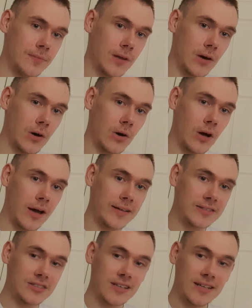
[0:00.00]
or any
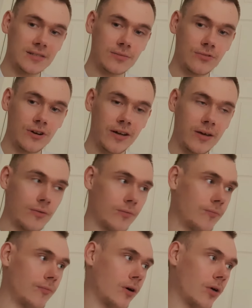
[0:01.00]
suggestions for any other
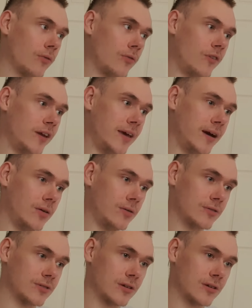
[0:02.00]
videos.